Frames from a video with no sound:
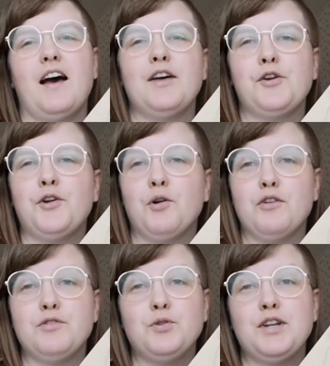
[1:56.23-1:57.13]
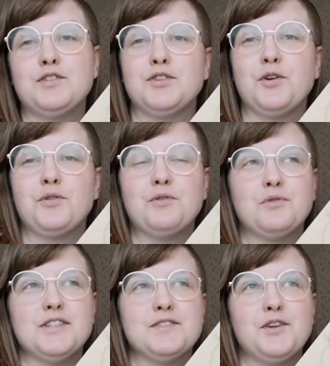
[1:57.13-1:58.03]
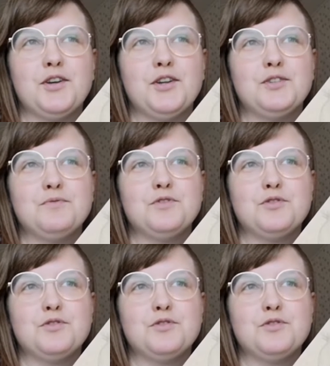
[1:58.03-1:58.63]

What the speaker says: I don't know, a few years ago there was a